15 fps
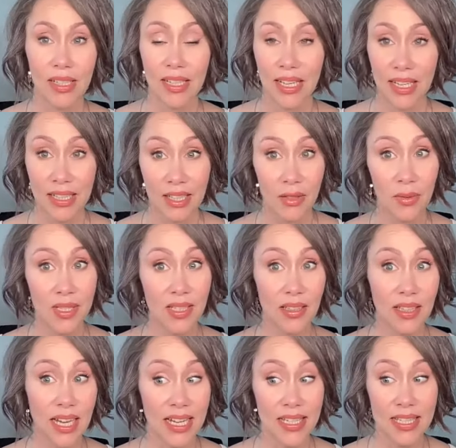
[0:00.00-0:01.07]
And here was the
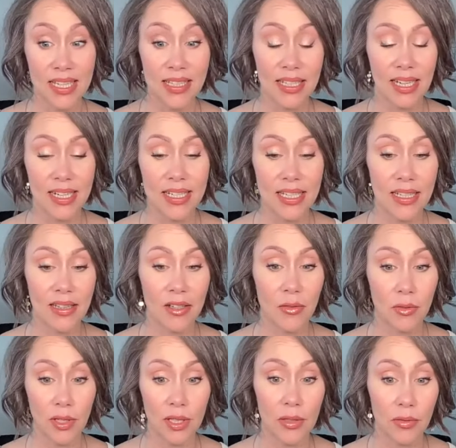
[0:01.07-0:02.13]
last thing that I did that
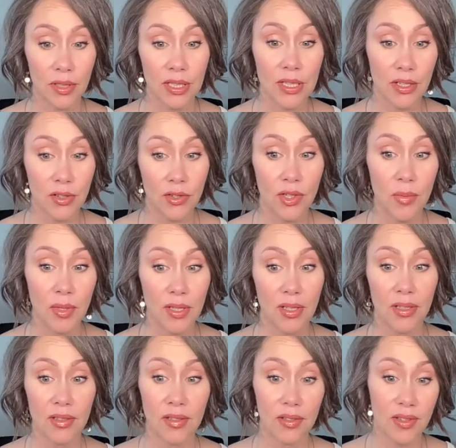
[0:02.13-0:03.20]
really, really contributed.
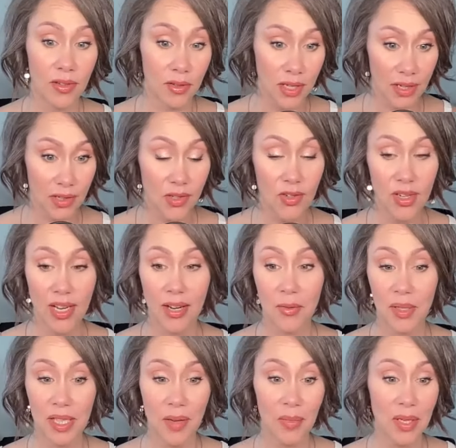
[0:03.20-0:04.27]
So, yesterday, when
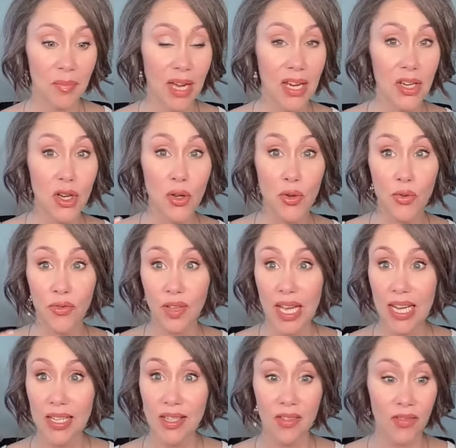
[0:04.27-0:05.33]
I'm in my new
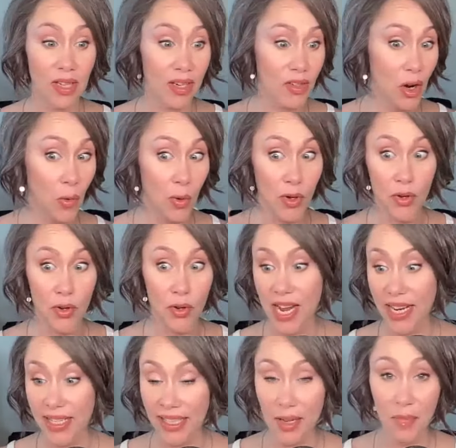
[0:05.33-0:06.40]
phase of like, no, we're
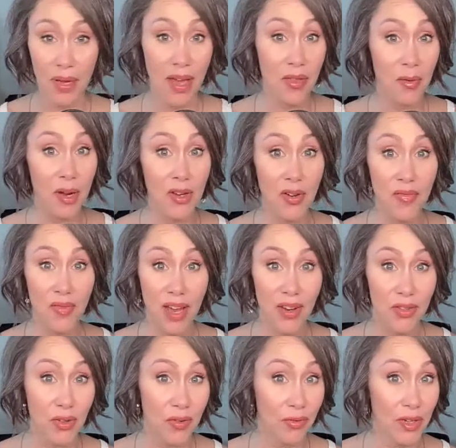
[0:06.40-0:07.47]
creating. And by the way, you're invited
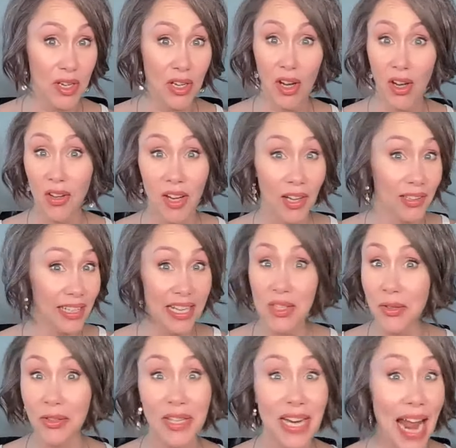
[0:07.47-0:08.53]
to a free call called Let's
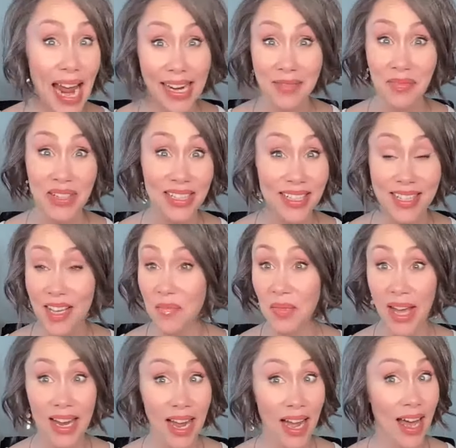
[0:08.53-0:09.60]
Create because I'm
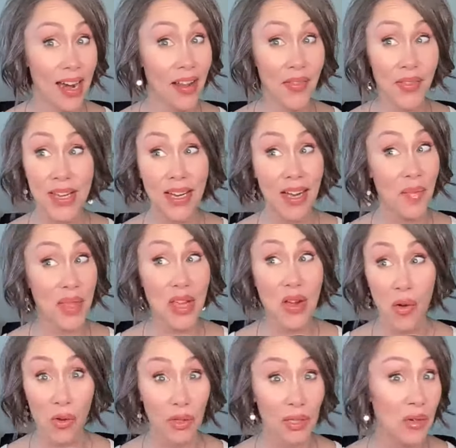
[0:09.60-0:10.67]
like, I don't think I'm the
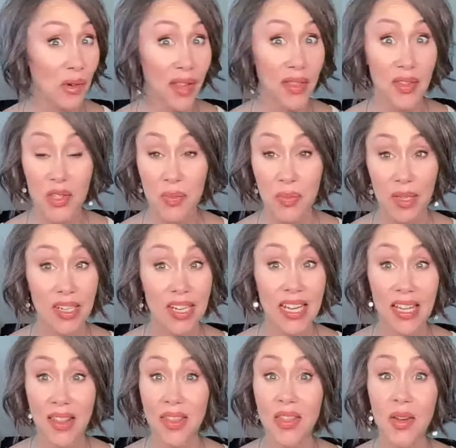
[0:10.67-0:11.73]
only one that's been
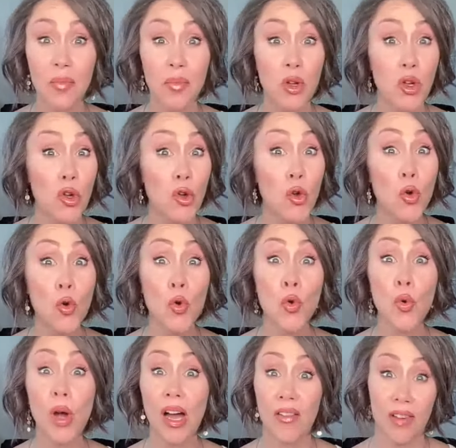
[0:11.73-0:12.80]
in the
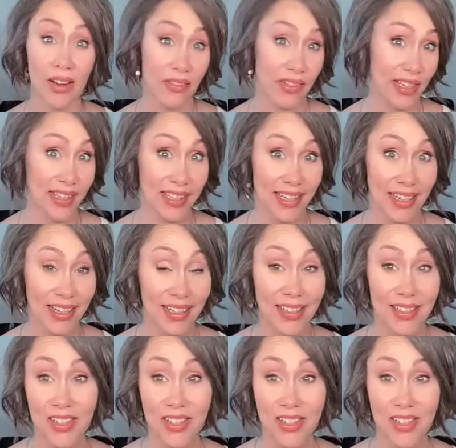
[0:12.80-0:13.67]
goo of everything.